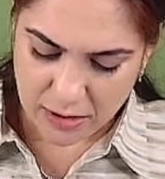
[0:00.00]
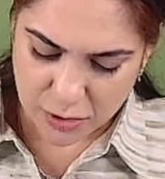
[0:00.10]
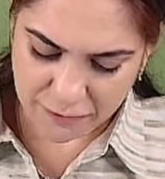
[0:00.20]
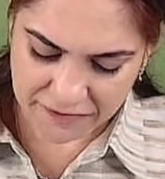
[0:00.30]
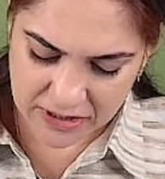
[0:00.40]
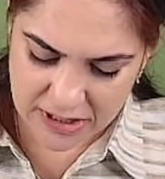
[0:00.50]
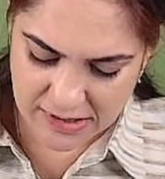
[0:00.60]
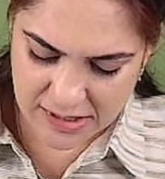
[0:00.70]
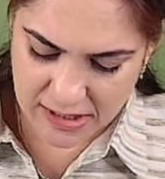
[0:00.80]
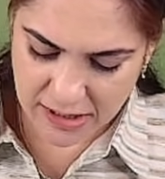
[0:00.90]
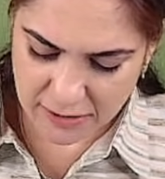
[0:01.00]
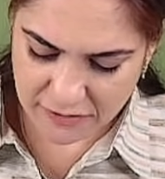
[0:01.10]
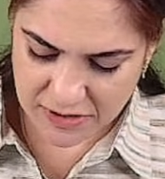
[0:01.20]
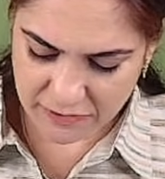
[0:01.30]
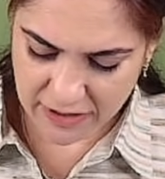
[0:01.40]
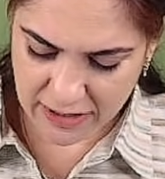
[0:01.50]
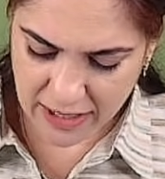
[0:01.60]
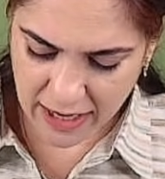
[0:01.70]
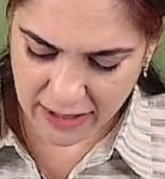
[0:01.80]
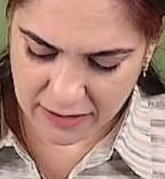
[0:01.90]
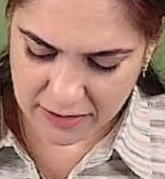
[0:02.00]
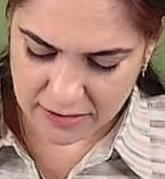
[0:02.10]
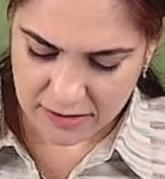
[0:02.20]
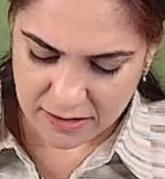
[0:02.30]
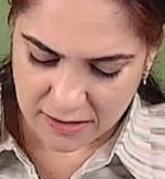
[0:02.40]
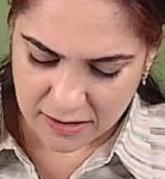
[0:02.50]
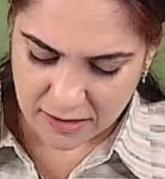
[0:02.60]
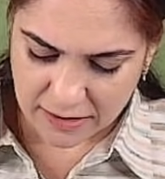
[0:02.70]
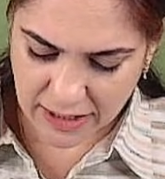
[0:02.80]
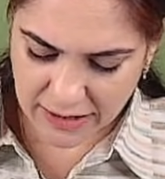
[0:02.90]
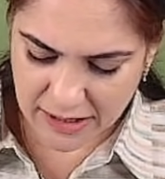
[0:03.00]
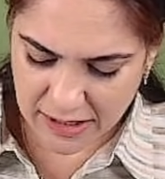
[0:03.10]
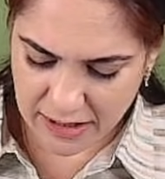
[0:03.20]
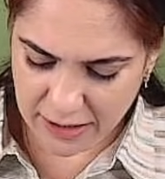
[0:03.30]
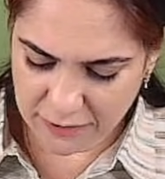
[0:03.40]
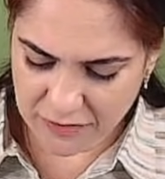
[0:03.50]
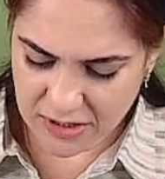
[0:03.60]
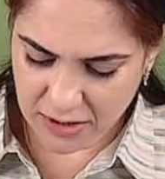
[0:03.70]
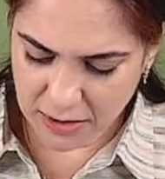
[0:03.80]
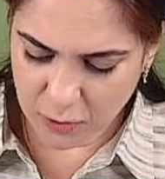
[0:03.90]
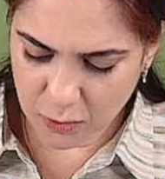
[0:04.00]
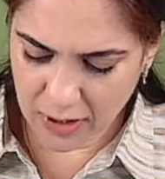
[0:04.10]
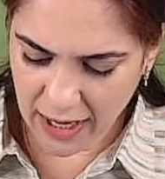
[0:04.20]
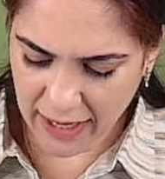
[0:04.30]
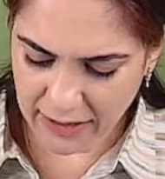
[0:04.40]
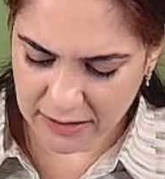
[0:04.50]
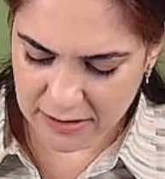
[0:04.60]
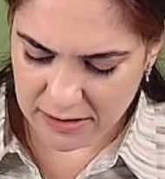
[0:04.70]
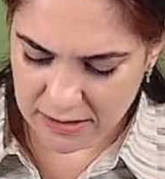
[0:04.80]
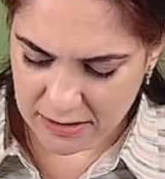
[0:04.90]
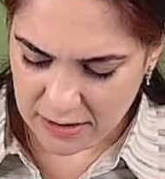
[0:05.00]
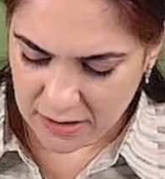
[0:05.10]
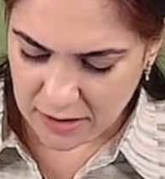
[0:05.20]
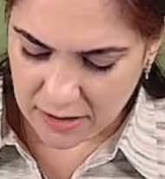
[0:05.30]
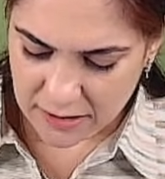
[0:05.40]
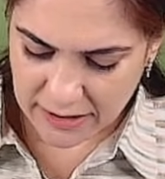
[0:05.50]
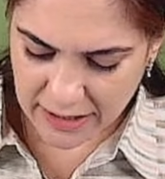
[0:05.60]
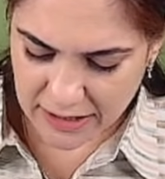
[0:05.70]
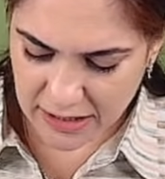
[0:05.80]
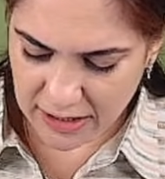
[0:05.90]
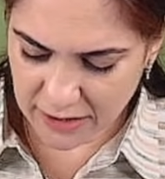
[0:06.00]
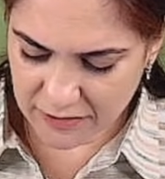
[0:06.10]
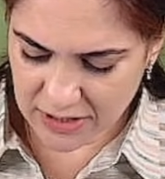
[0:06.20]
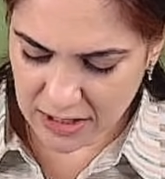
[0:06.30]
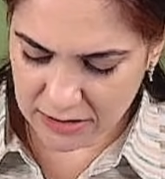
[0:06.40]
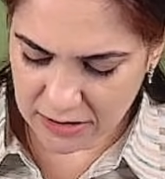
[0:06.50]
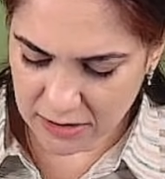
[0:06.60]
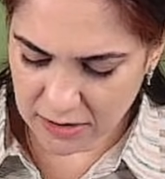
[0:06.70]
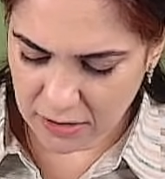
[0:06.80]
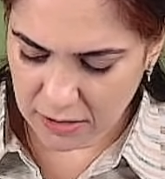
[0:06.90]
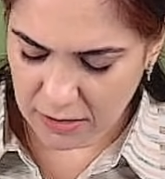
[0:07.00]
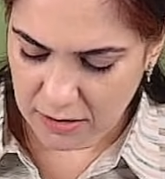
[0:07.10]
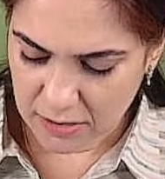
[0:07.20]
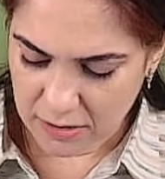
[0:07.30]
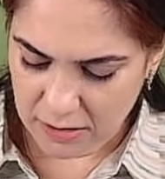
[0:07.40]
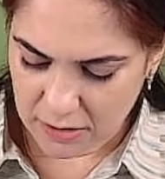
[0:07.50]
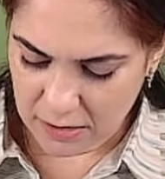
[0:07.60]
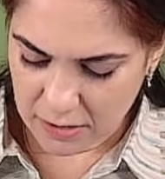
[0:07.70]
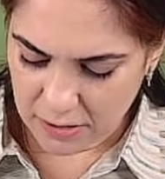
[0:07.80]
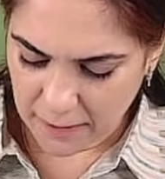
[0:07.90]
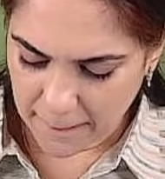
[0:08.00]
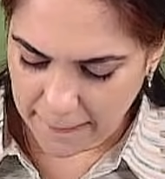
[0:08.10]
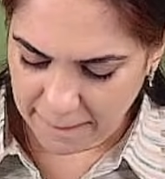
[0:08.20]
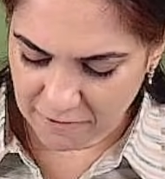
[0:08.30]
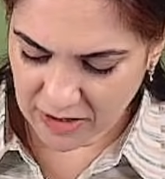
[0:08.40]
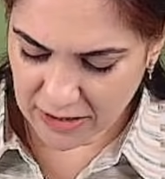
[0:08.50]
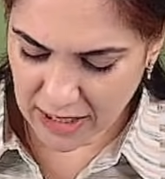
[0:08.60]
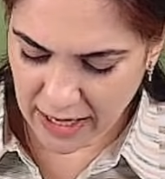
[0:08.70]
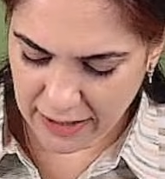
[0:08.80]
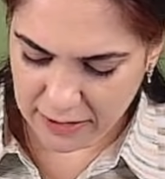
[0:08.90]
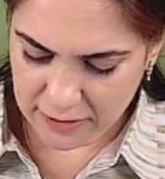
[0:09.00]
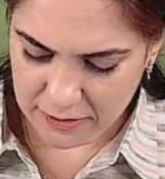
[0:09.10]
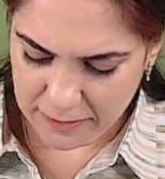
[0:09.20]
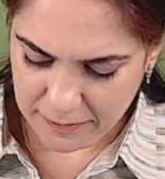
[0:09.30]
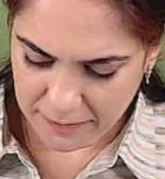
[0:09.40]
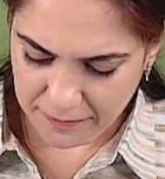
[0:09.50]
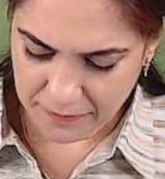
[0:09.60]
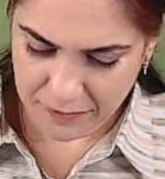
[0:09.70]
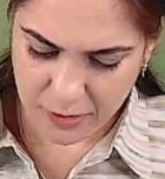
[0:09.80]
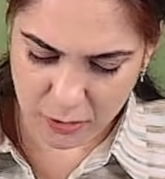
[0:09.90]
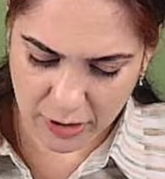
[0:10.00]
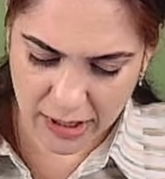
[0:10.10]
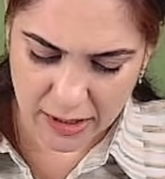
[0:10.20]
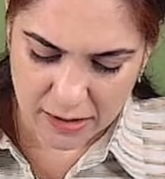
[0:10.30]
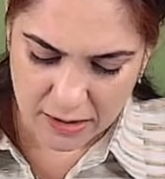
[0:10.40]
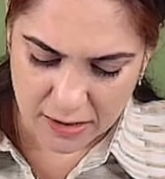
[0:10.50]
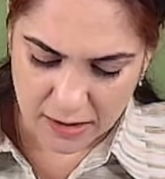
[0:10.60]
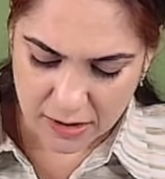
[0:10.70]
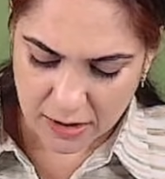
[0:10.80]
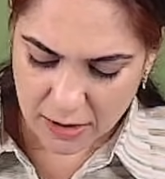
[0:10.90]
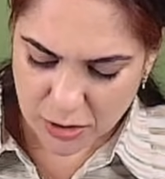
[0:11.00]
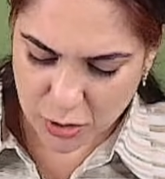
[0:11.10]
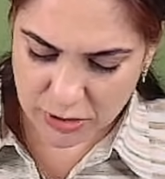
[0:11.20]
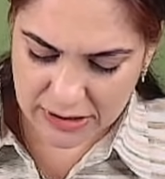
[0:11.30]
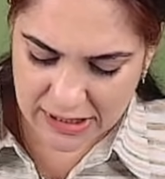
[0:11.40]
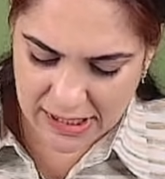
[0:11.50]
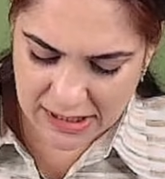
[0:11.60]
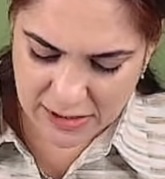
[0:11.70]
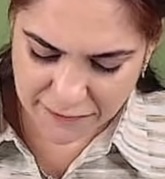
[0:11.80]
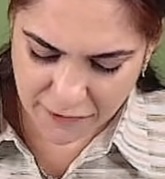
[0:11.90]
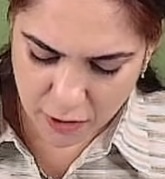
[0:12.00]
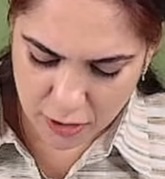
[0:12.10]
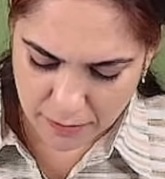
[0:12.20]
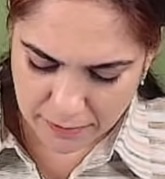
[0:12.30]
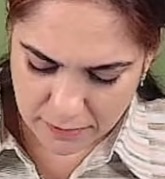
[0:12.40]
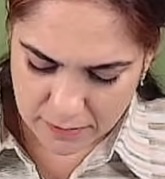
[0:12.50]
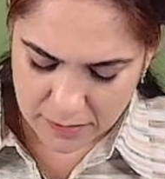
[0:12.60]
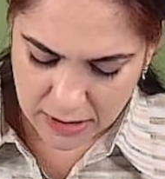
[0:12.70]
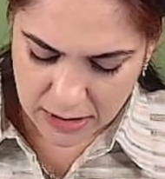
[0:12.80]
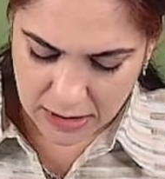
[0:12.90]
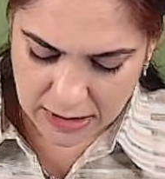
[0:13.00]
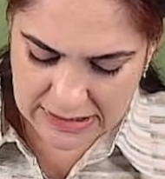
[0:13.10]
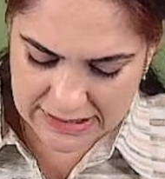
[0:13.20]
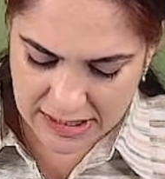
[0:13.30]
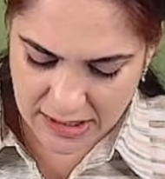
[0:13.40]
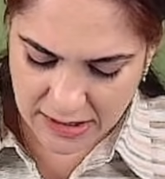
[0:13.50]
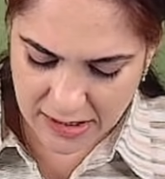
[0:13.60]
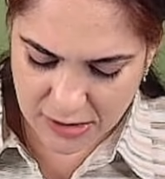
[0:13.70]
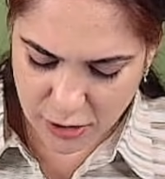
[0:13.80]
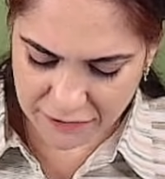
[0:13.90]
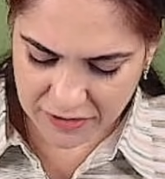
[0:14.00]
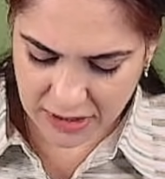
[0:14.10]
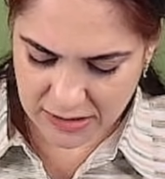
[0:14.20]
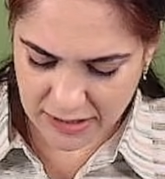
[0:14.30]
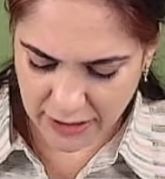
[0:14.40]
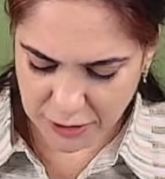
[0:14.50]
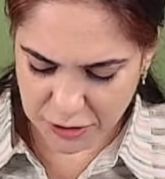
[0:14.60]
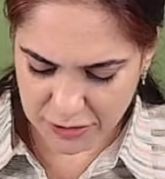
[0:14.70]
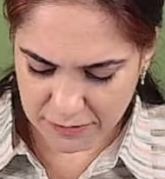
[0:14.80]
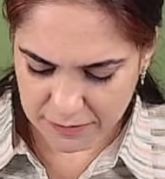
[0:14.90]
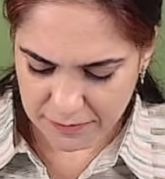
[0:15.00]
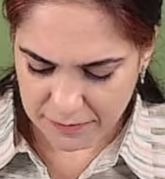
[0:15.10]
So first he gives 1 lakh, then he gives 2 lakhs, then he gives another 1 lakh. Okay. So these form a series of transaction.